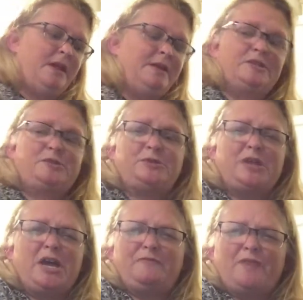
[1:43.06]
and this was
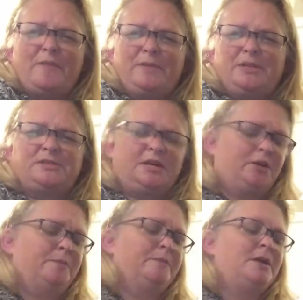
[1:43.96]
like 5 minutes
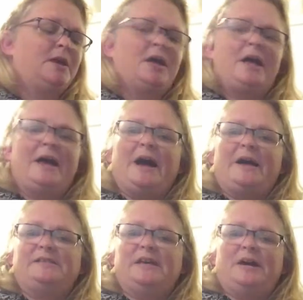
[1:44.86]
later,
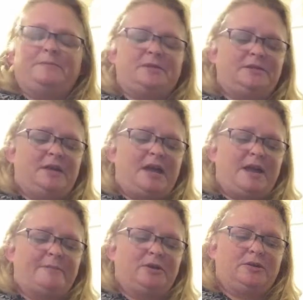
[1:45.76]
I dumped the
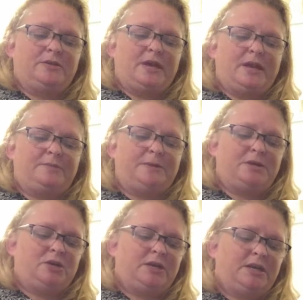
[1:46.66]
hamburger that had been
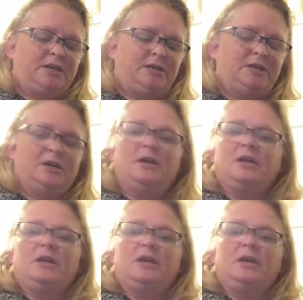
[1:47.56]
cooking in here.